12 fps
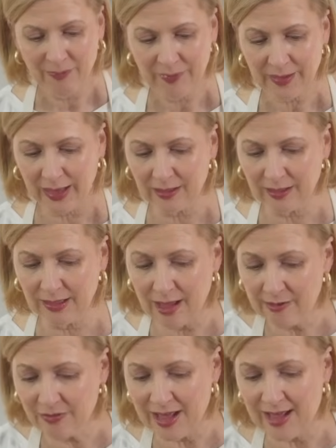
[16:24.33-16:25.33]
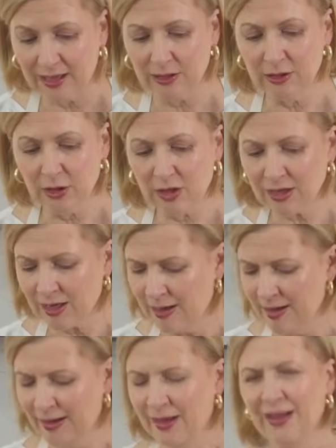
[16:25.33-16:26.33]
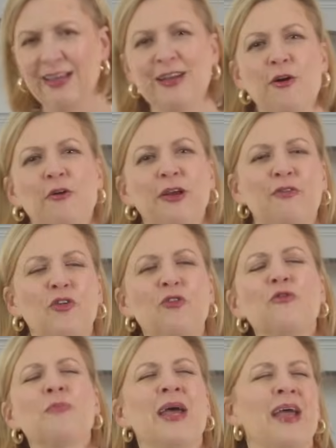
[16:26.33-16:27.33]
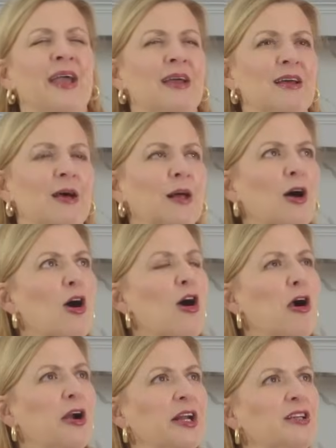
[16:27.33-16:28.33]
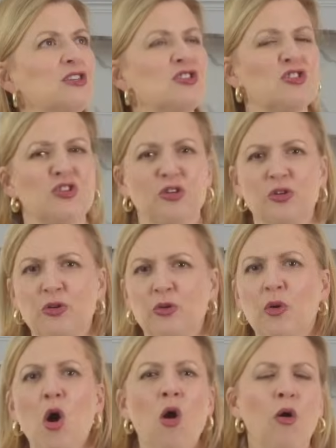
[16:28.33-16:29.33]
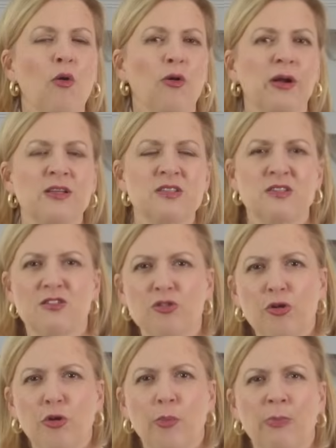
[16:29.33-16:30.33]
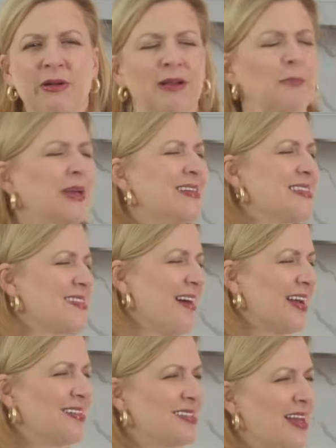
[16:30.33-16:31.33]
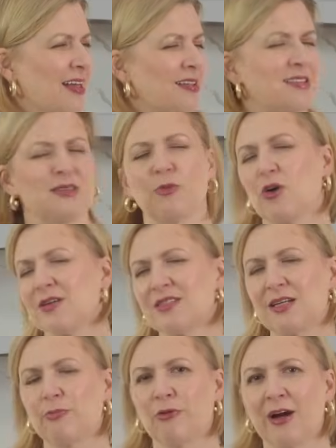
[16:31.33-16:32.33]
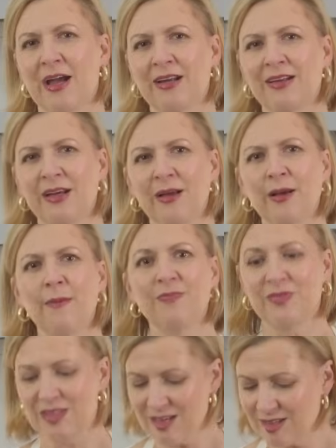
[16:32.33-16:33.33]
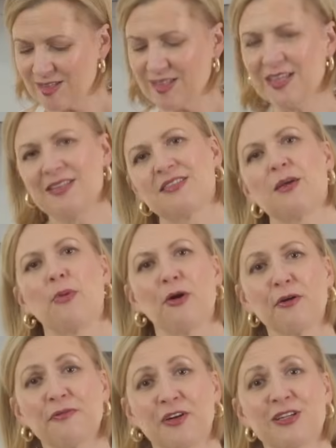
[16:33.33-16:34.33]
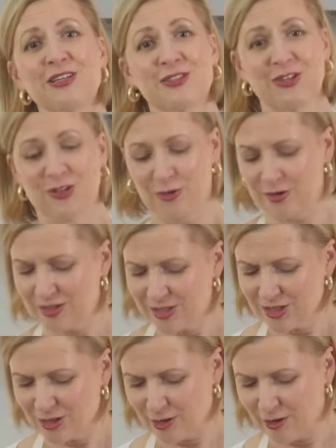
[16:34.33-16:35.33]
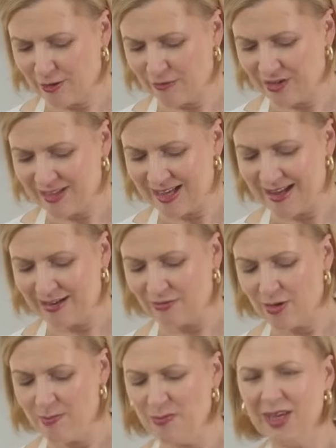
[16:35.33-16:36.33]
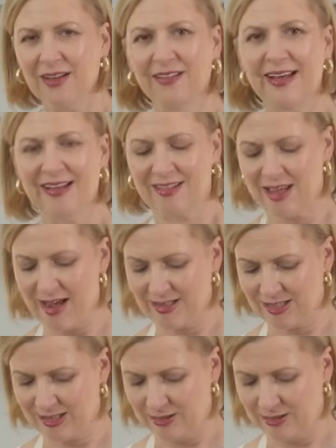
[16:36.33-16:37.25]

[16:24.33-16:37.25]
I love that look. If you've made a hearty stew or a soup and a big side salad, some crusty bread, this is the perfect dessert to serve at the end of a meal like that.